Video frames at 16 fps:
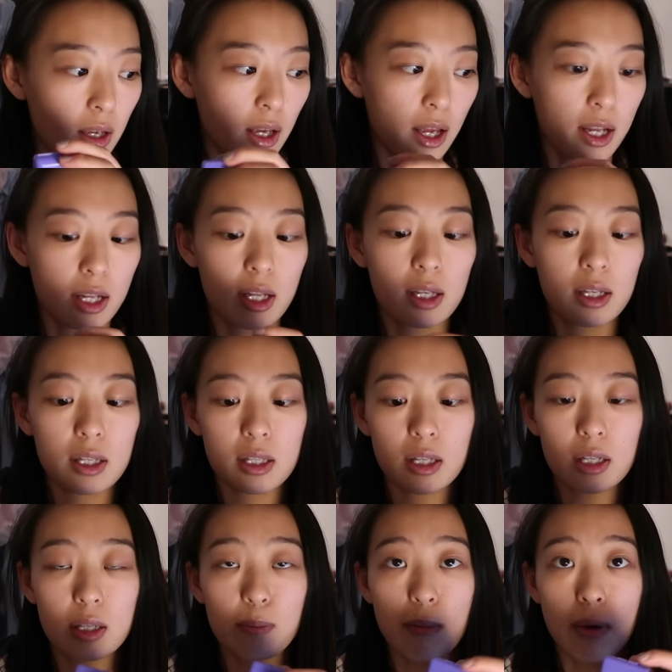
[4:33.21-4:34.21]
And
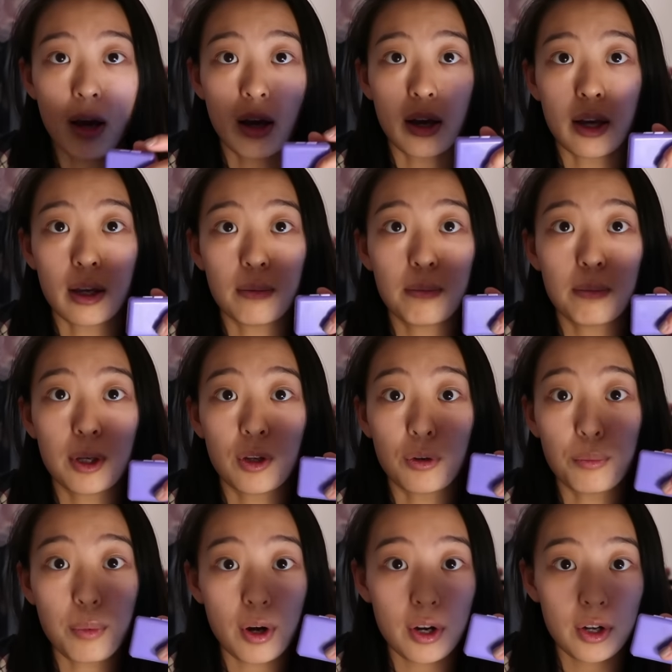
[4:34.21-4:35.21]
this is my
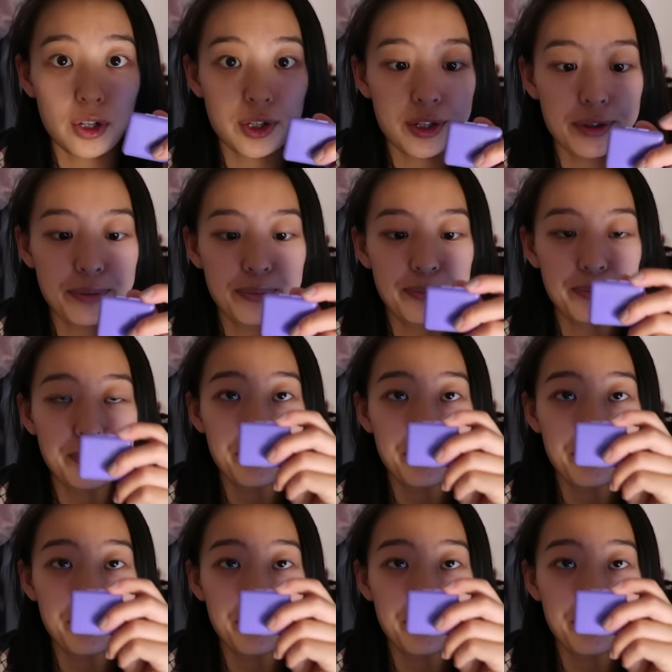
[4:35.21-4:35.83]
pill box.